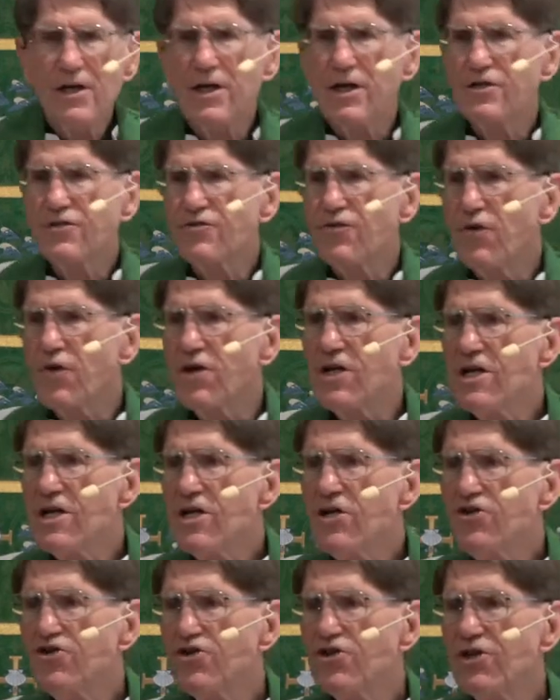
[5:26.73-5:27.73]
is for
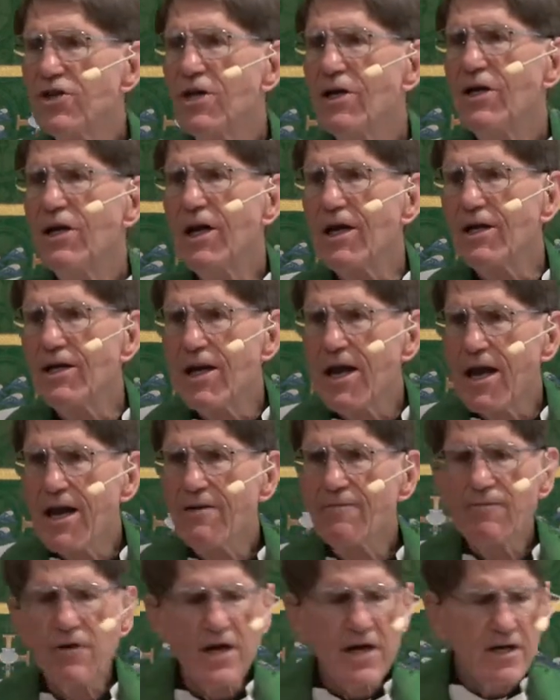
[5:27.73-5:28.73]
each and
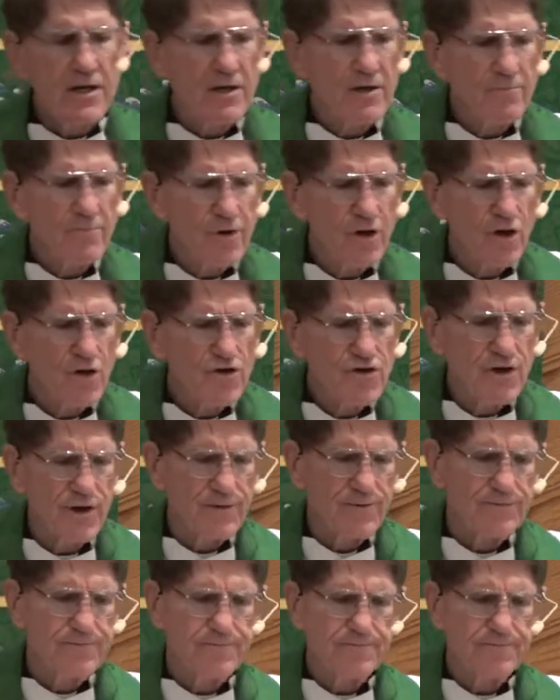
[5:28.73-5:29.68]
every person.